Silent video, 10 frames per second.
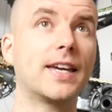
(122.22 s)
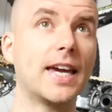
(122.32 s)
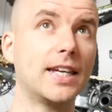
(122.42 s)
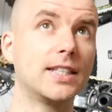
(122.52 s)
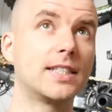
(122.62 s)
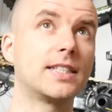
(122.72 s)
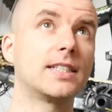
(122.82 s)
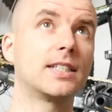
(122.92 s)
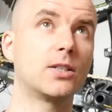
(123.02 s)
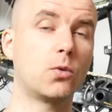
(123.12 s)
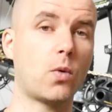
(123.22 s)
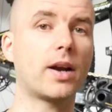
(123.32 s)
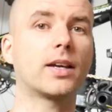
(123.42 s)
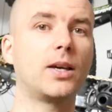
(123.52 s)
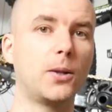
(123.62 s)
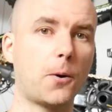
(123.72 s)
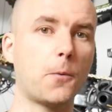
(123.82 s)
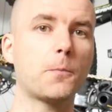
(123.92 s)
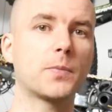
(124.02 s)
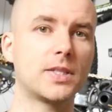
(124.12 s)
gained 1
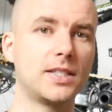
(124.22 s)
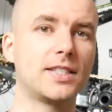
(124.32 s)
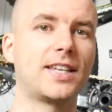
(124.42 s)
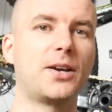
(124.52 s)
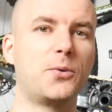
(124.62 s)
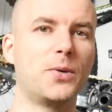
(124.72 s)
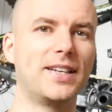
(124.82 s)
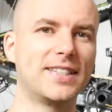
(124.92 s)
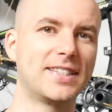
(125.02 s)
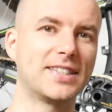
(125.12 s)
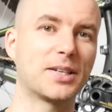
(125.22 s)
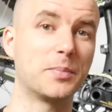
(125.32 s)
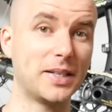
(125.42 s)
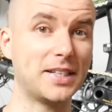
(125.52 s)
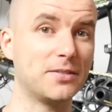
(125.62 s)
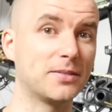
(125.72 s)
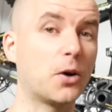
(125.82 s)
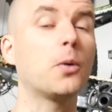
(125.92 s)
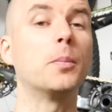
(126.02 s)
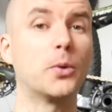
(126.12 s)
kilo since I went
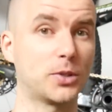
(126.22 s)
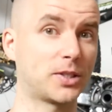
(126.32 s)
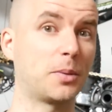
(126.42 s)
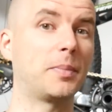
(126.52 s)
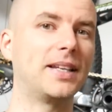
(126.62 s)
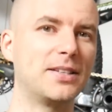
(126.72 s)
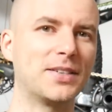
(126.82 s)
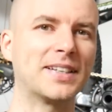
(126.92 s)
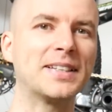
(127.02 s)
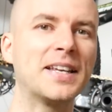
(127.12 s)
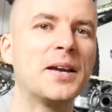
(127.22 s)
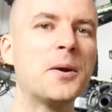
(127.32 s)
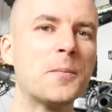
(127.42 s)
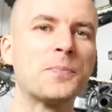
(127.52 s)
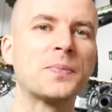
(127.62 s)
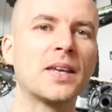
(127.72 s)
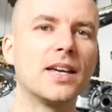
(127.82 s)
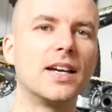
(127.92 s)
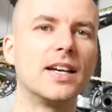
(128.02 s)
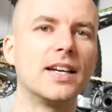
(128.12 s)
almost completely vegan.
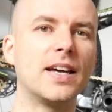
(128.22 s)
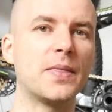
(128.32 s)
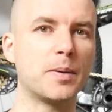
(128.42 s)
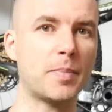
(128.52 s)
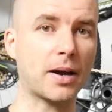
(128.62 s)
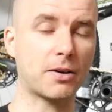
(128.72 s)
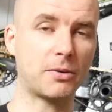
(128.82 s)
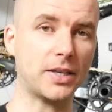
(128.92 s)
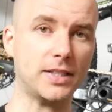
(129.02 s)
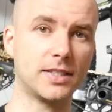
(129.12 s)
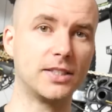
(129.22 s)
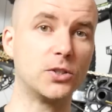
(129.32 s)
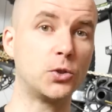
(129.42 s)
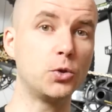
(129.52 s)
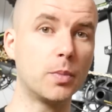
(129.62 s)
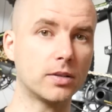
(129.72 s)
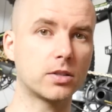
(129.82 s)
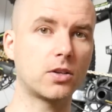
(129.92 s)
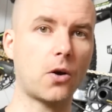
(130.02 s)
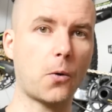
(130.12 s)
And the background is, 2
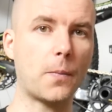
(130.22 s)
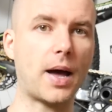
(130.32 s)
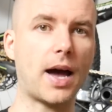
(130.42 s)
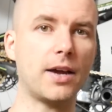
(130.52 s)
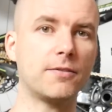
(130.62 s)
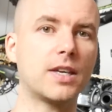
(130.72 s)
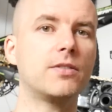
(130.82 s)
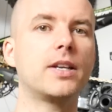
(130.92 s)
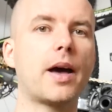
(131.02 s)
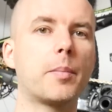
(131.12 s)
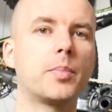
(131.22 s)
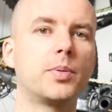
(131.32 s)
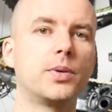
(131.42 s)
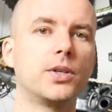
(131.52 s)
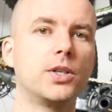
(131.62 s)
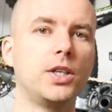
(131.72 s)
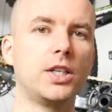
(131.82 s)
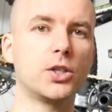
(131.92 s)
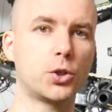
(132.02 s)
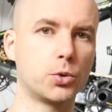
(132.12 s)
months ago, I've given up
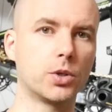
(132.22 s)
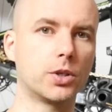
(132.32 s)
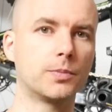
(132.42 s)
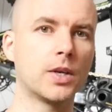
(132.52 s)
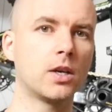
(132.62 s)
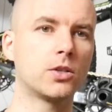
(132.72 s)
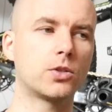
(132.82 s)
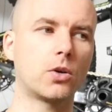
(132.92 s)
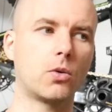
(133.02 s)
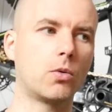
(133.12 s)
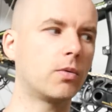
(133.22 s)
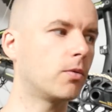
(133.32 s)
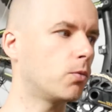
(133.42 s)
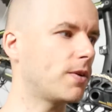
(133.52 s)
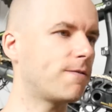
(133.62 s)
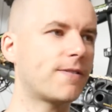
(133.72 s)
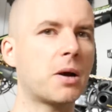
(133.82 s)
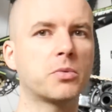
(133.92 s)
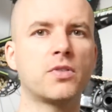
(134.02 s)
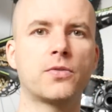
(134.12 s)
eating sugar. So we
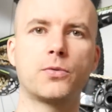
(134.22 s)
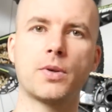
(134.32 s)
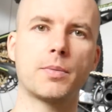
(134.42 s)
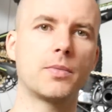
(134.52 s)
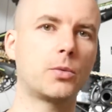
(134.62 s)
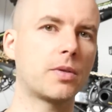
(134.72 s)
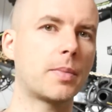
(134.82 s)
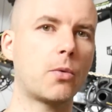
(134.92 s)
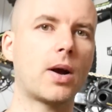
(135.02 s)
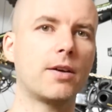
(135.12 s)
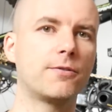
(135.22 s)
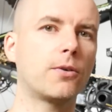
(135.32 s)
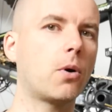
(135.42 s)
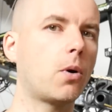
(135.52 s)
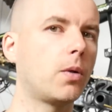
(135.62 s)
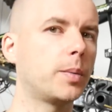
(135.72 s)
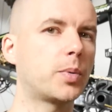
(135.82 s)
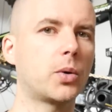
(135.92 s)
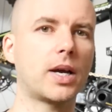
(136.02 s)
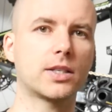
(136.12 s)
found with my wife all the
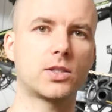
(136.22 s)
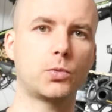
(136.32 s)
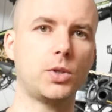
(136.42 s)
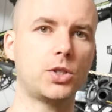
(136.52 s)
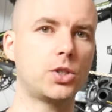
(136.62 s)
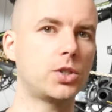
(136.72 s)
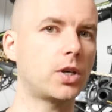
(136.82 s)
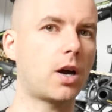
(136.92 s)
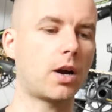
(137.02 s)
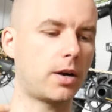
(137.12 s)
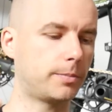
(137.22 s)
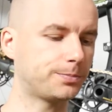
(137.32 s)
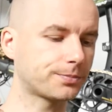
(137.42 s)
products which are